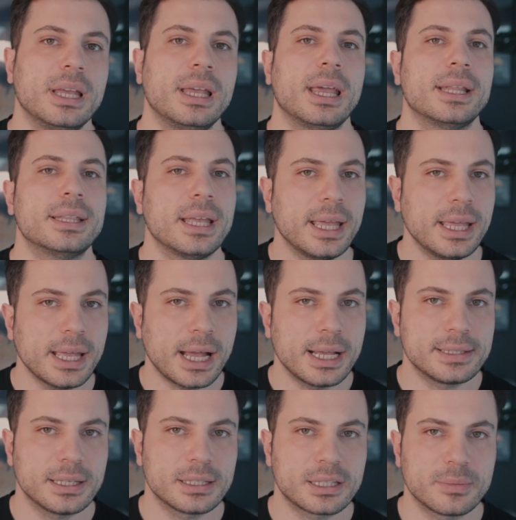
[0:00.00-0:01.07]
and AI
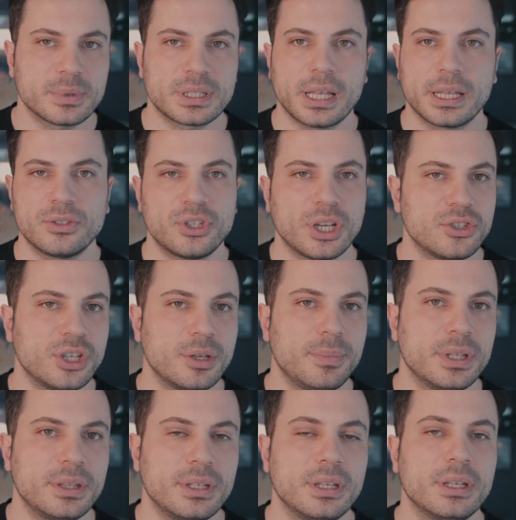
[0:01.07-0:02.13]
systems like
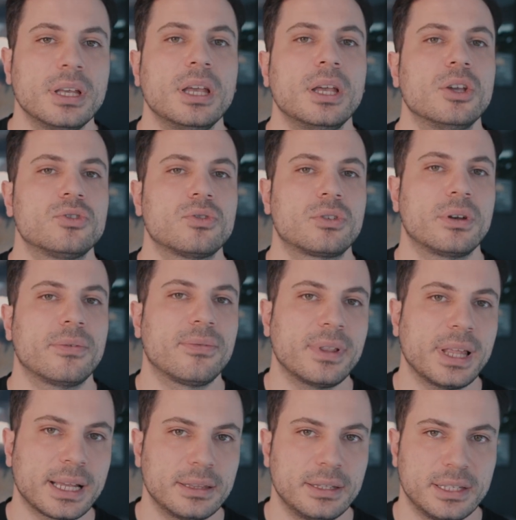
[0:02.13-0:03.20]
ChatGPT should
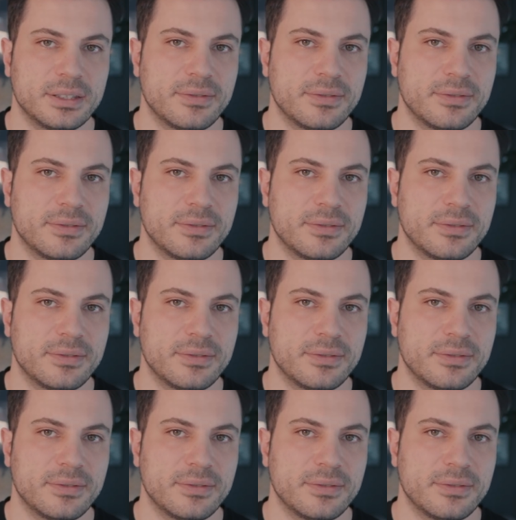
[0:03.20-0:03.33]
reflect these